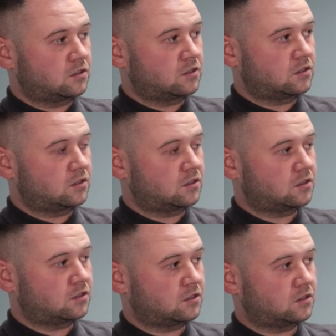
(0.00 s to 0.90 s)

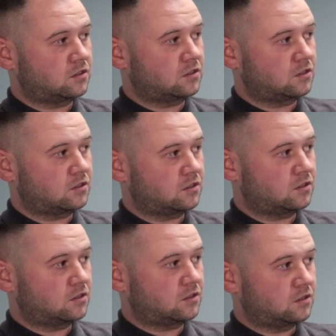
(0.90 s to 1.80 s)

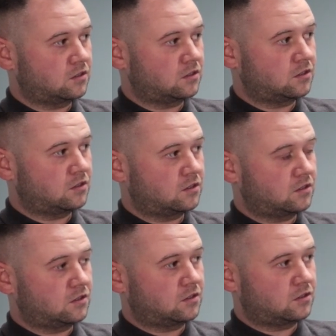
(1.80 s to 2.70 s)

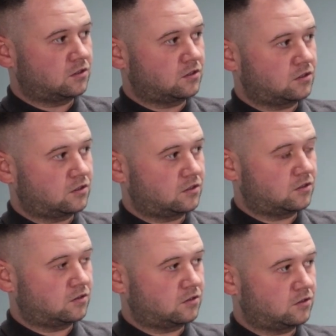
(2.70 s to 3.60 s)

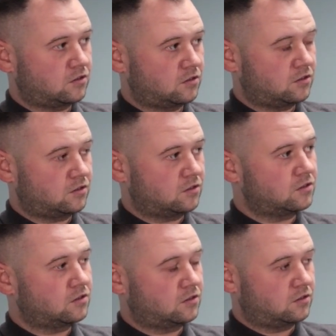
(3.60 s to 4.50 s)

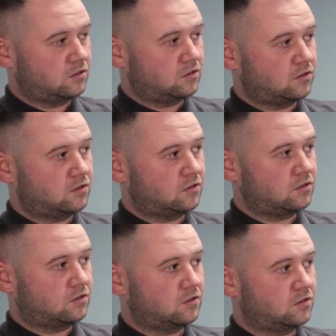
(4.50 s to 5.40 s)

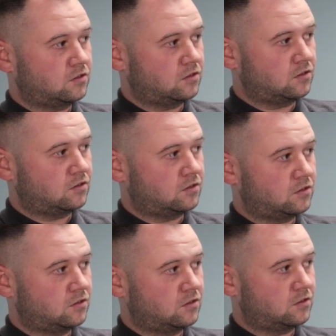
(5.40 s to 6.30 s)

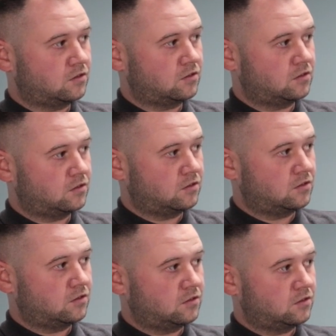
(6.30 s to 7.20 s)

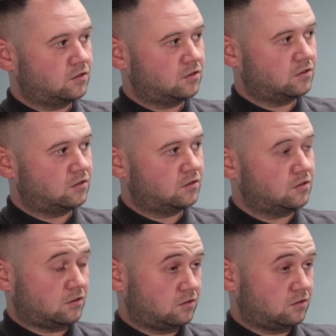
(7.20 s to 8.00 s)
The person shown says nothing.